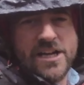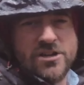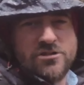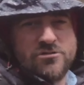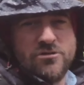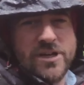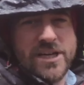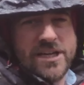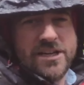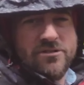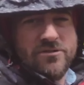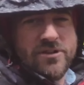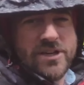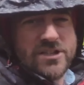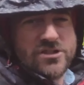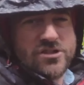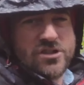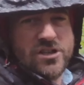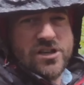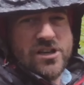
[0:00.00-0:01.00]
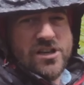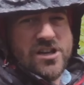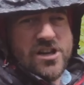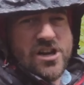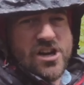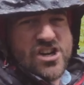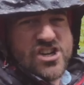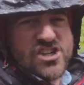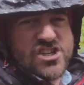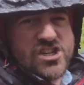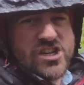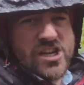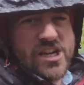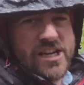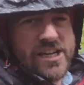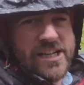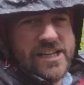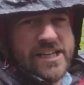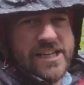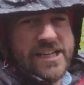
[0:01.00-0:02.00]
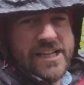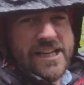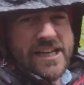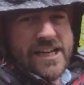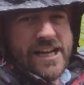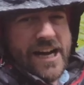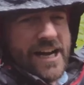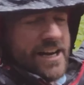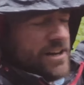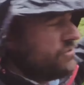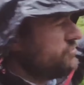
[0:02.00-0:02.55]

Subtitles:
greenery sort of lush, and